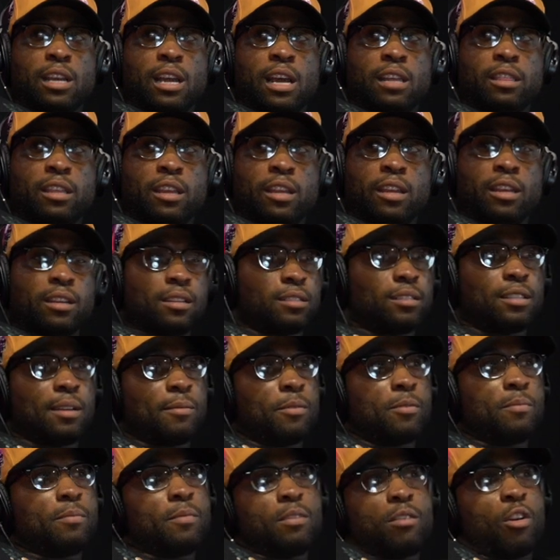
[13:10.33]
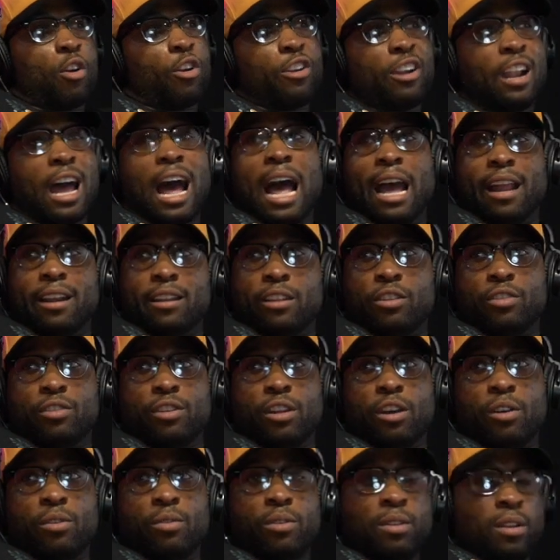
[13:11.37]
I think some of them are not. You
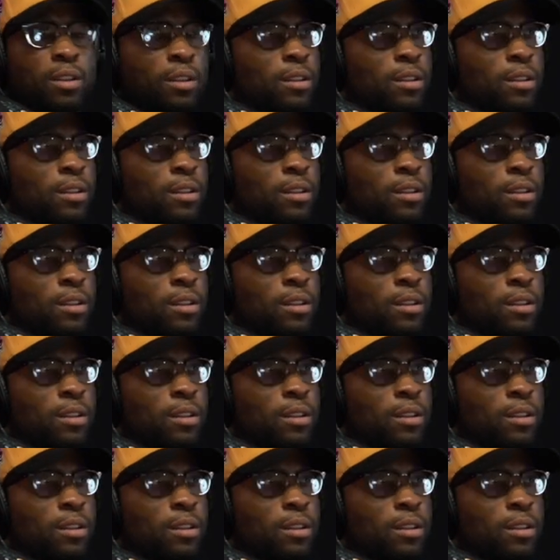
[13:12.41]
know,